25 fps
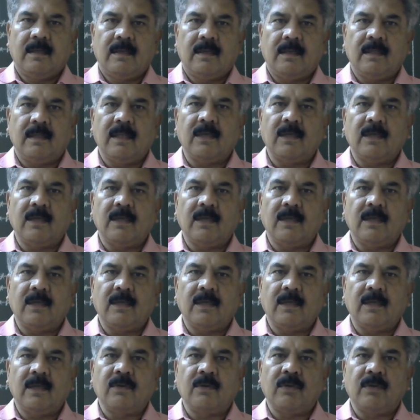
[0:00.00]
the
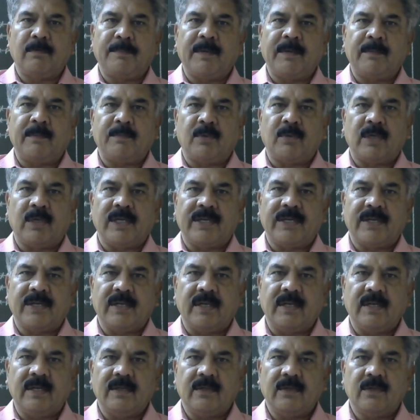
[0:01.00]
unit
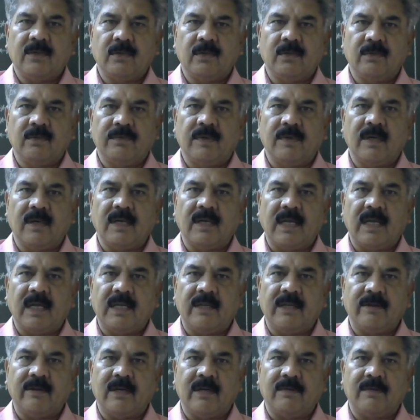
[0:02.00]
protection, so far I
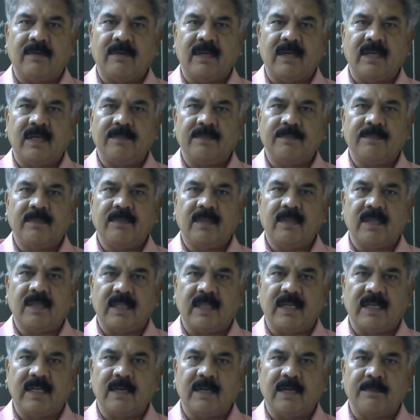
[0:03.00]
have covered
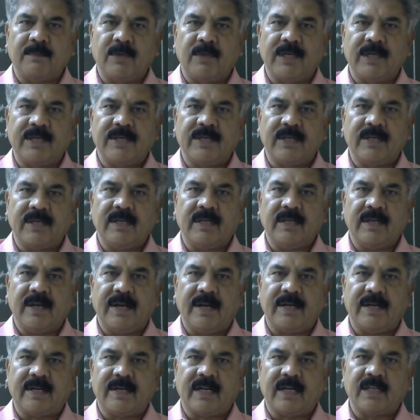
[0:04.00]
generator protection
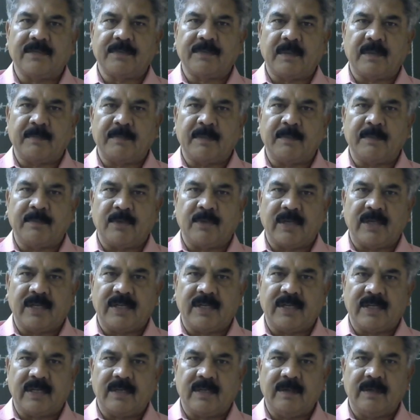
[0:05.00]
and transformer
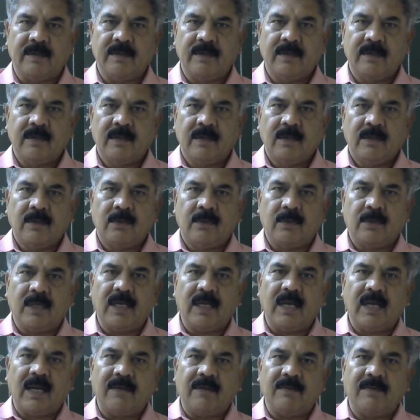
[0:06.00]
protection.
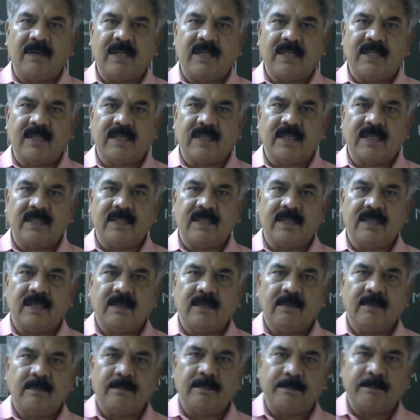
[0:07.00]
Today I will discuss
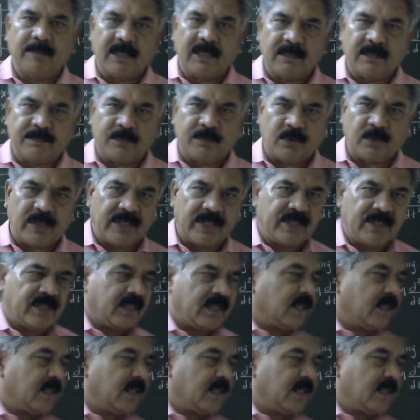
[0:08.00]
bus protection.